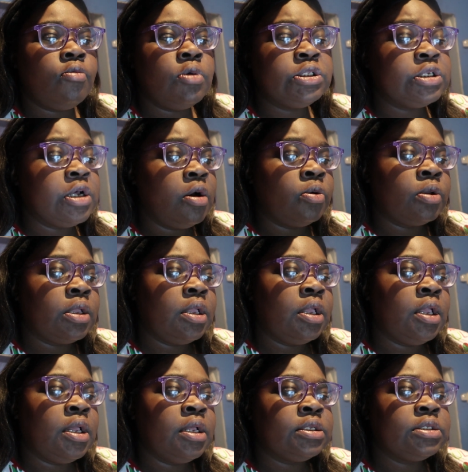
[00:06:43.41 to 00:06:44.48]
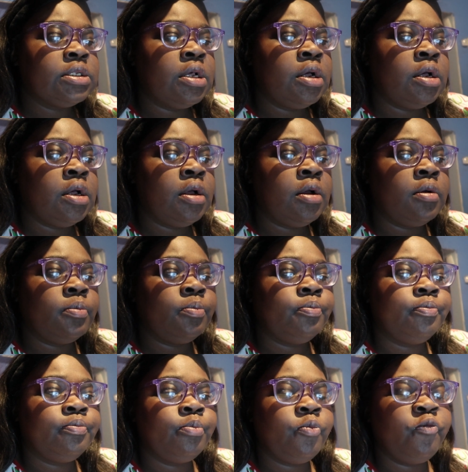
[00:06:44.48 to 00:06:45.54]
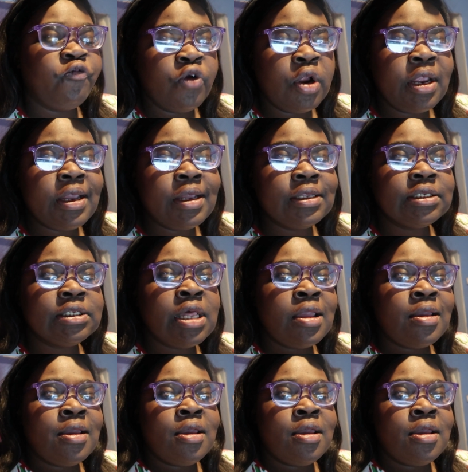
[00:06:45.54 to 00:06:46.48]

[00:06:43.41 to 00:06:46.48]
we talk as friends.